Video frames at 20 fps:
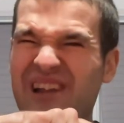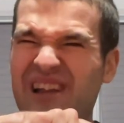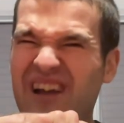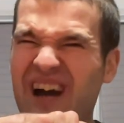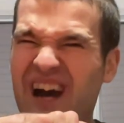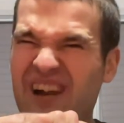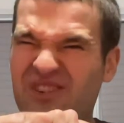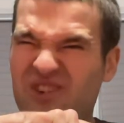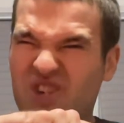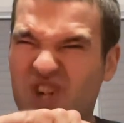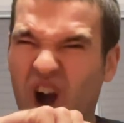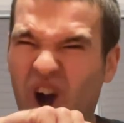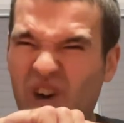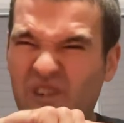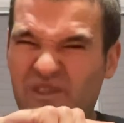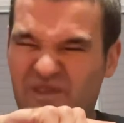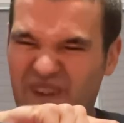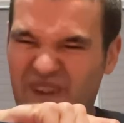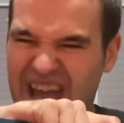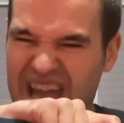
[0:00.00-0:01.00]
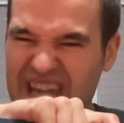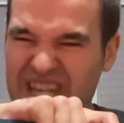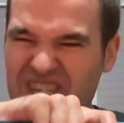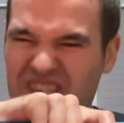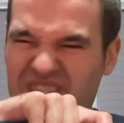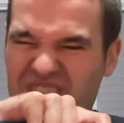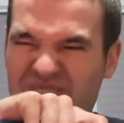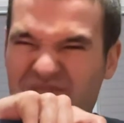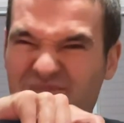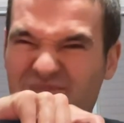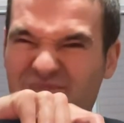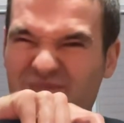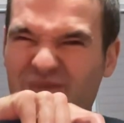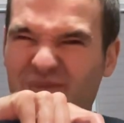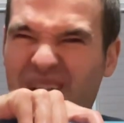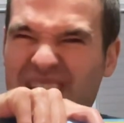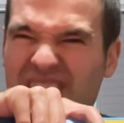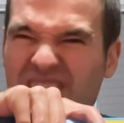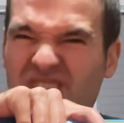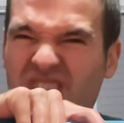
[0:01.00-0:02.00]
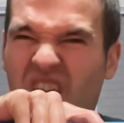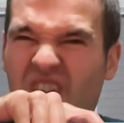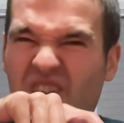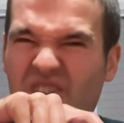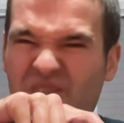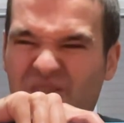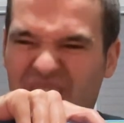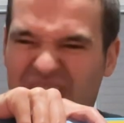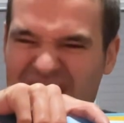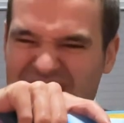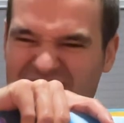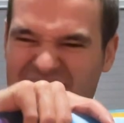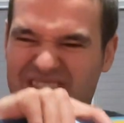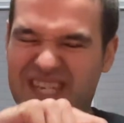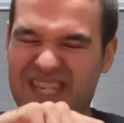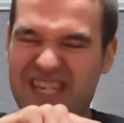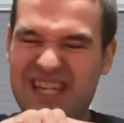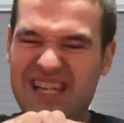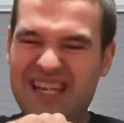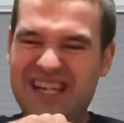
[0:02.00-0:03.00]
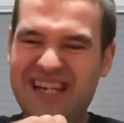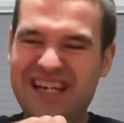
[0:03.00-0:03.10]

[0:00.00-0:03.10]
A goatfish? What's a goatfish?